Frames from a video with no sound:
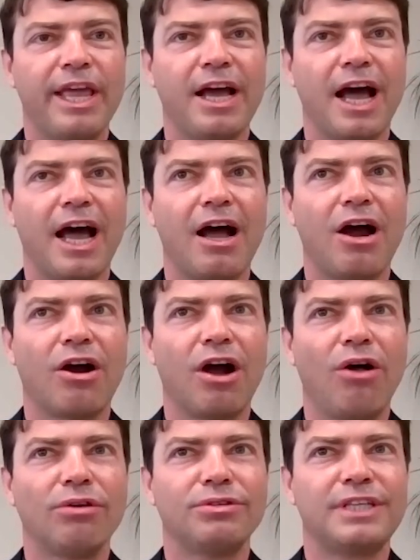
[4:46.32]
we are
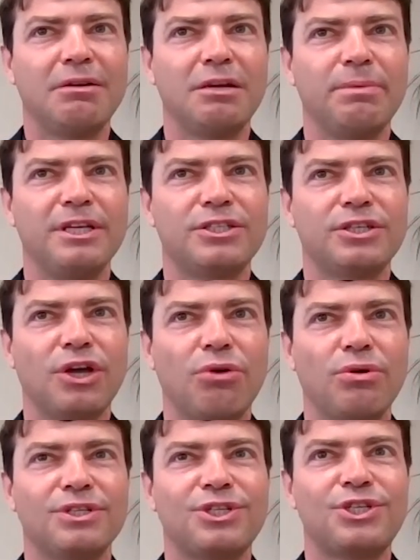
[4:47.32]
all seem to be
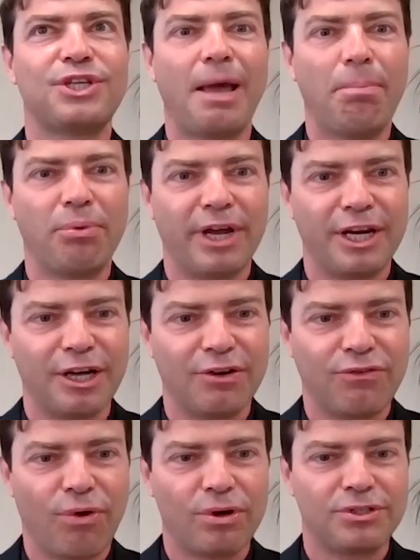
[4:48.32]
so separated,
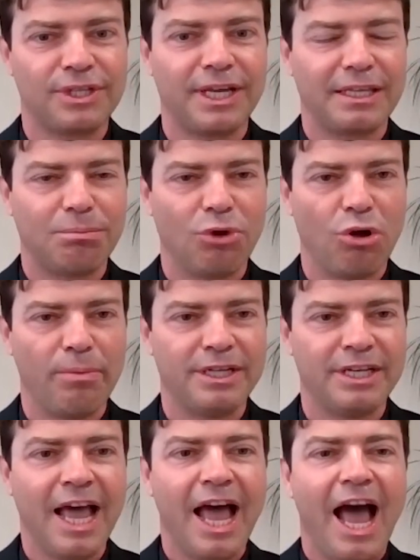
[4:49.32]
unfortunately, at the
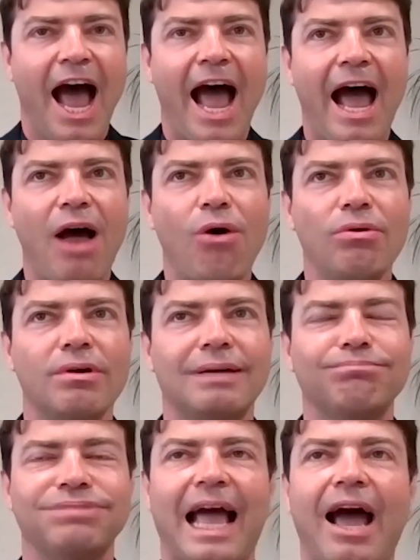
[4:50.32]
moment,
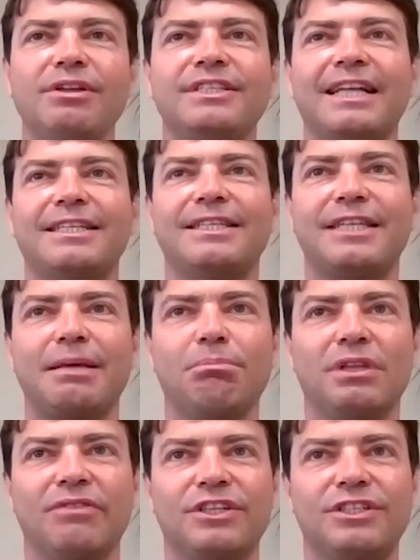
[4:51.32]
how does that
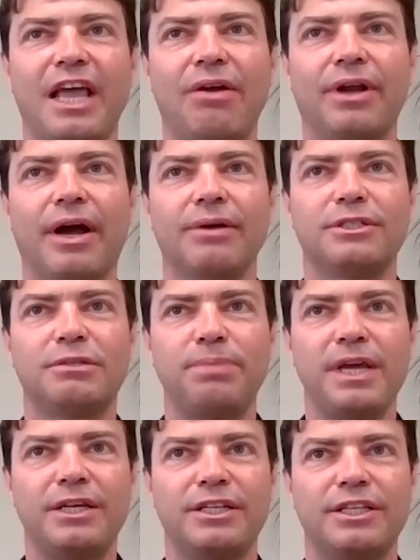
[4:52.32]
symbol of the Sacred Heart
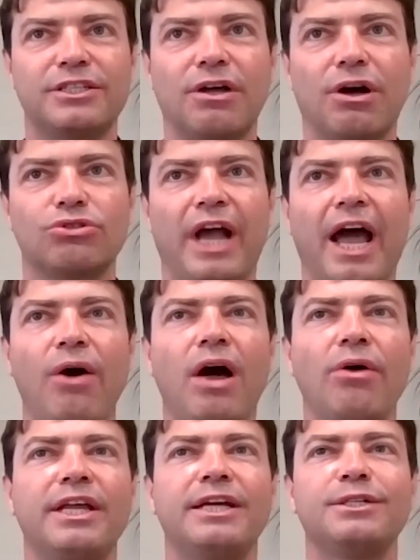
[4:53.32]
speak to this culture?
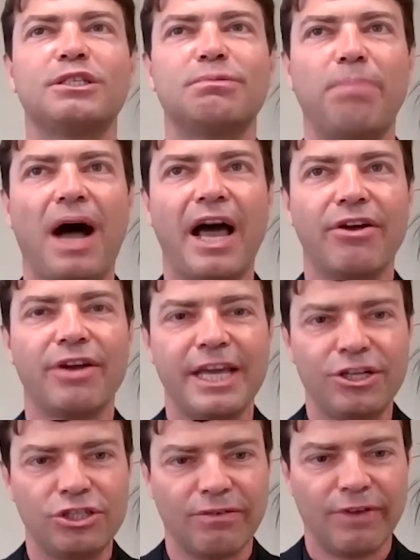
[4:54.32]
How can it inspire
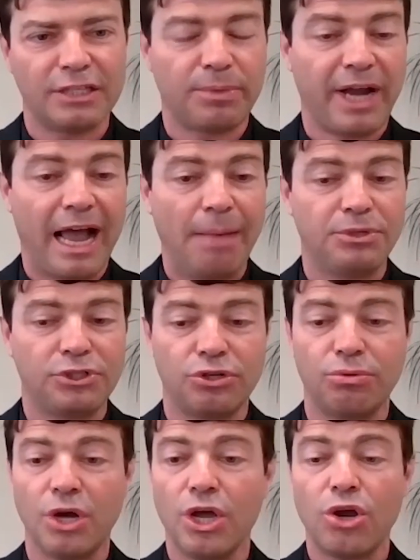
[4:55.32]
each of us, perhaps,
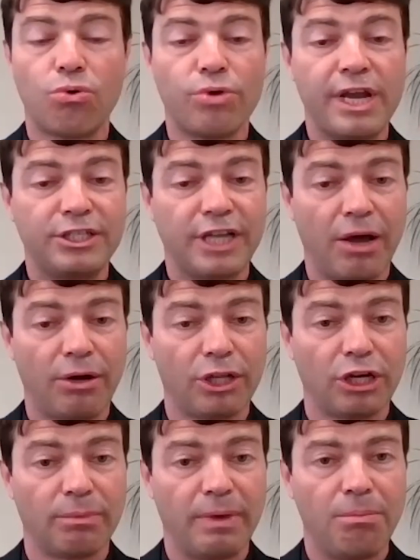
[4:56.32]
to reach out a
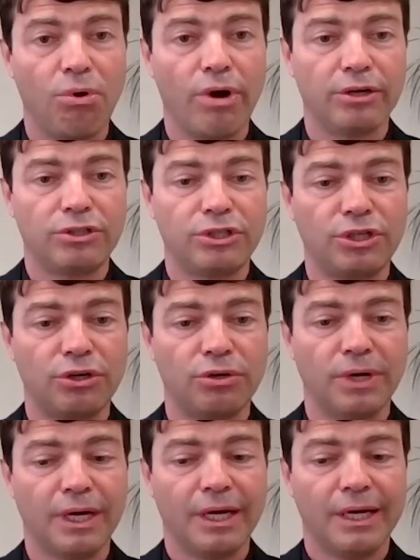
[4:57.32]
little bit more
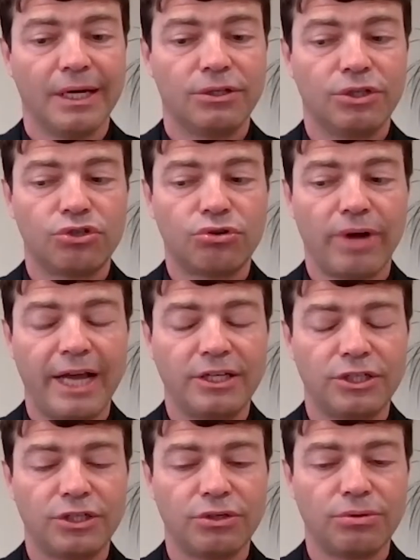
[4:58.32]
to try
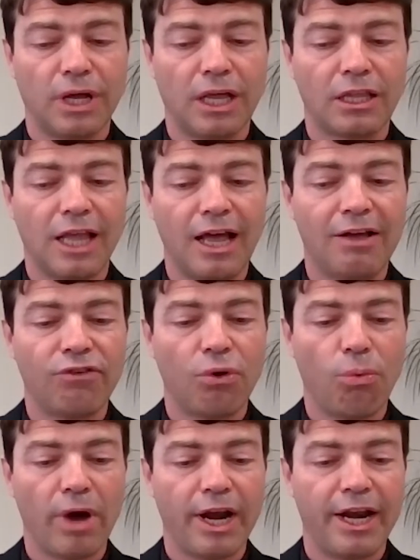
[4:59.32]
to
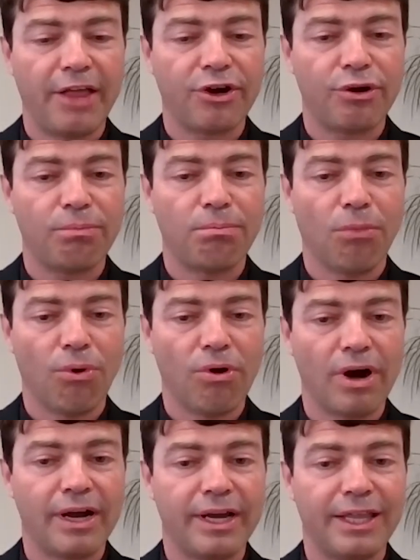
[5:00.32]
love one another
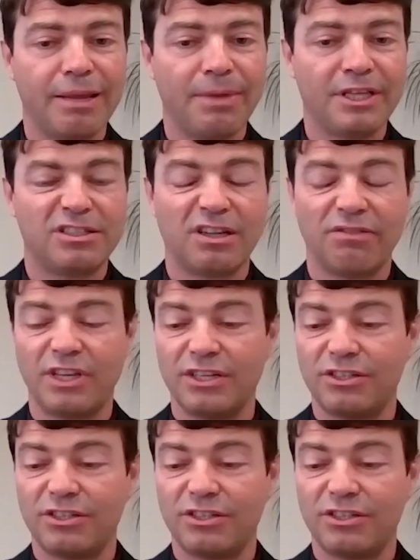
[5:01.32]
more in the midst of